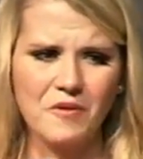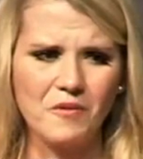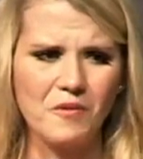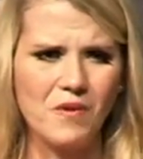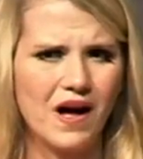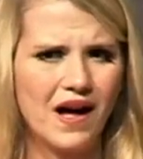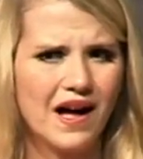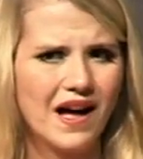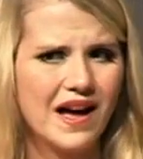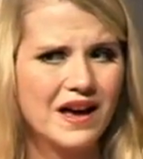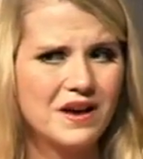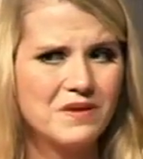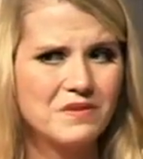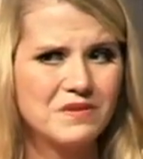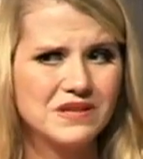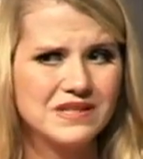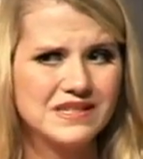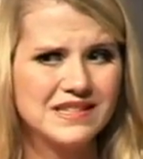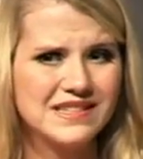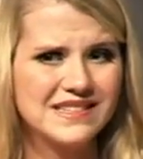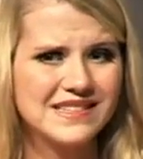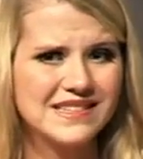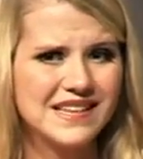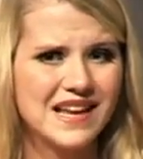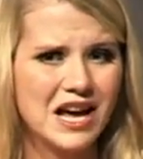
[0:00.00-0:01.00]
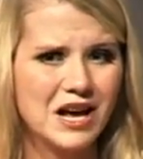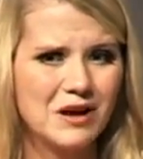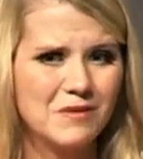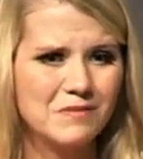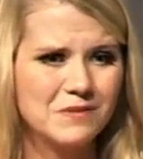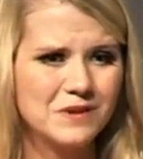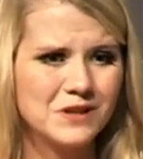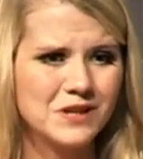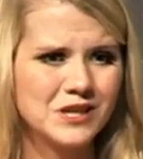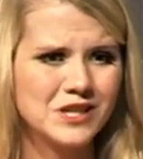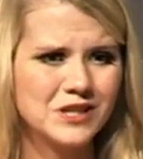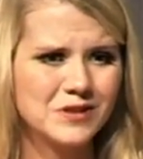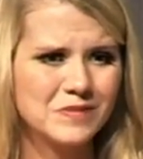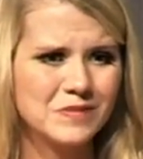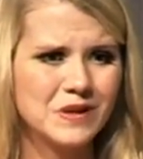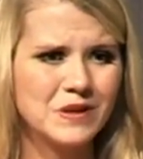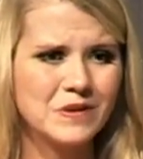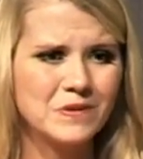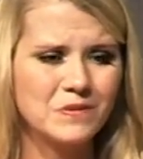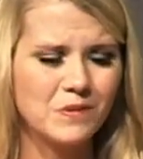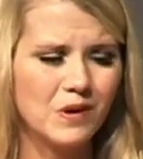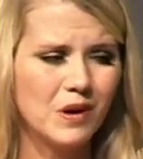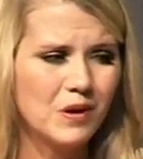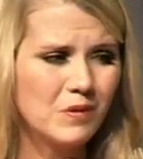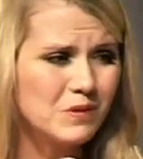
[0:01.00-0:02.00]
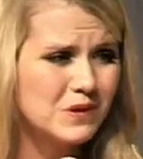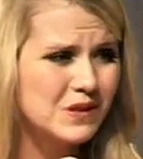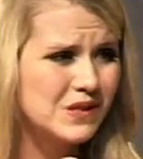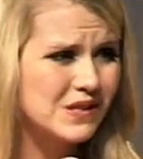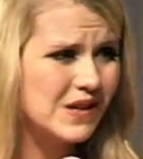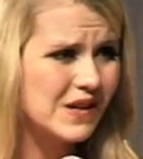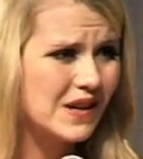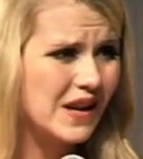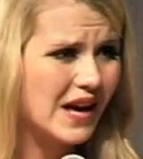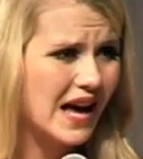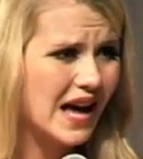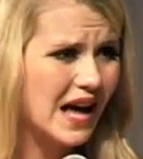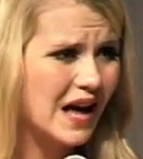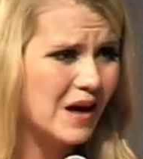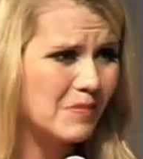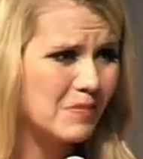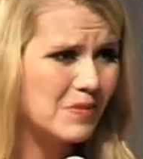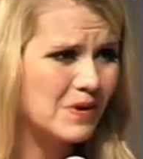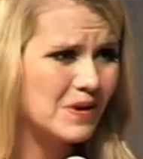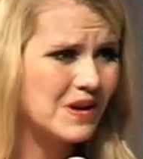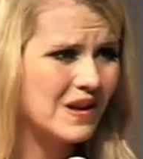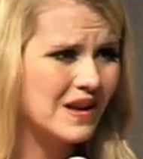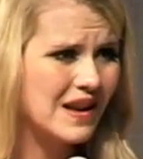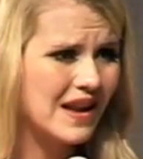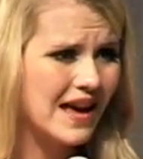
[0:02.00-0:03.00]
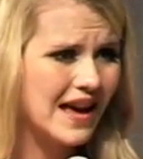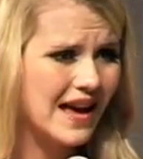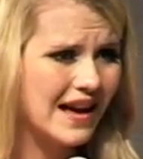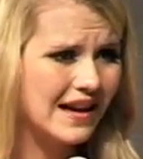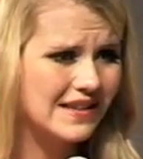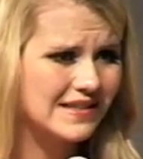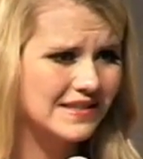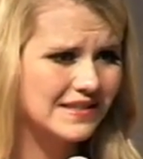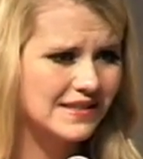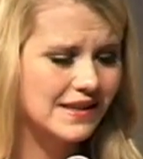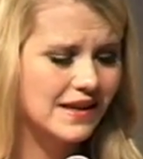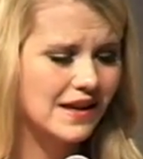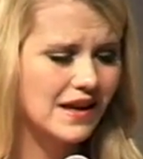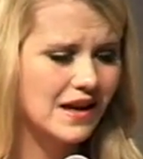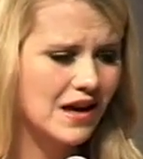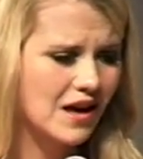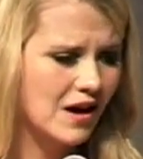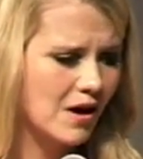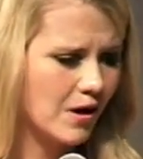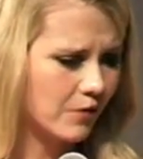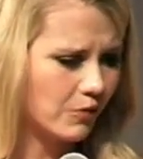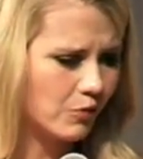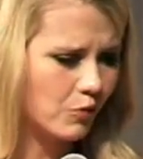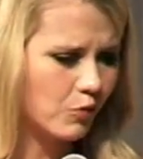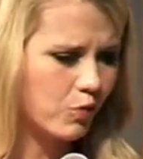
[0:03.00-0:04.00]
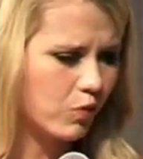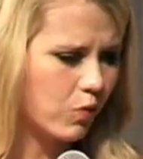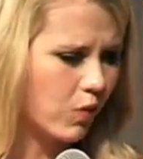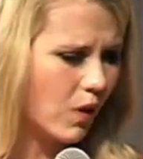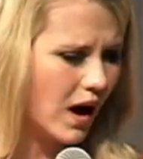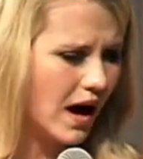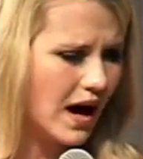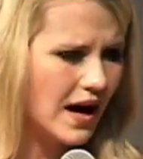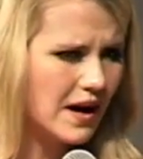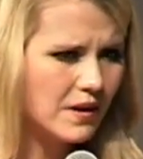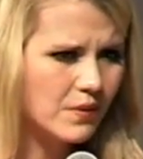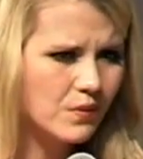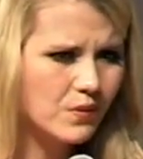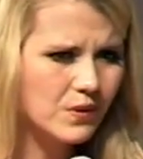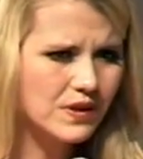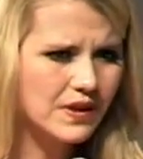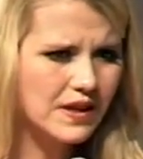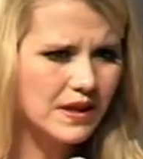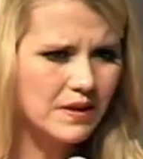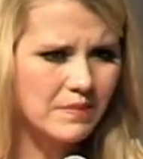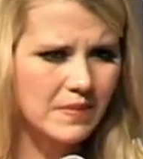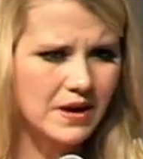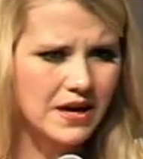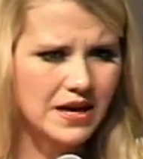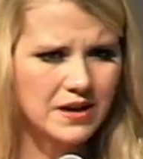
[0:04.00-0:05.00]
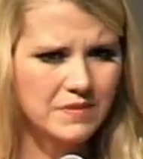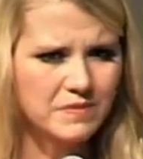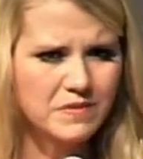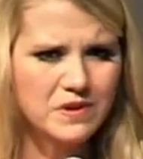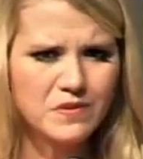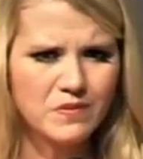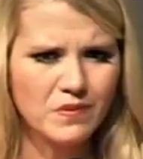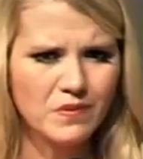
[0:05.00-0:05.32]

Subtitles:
Why was this happening to me? What was going to happen next? Why would they make me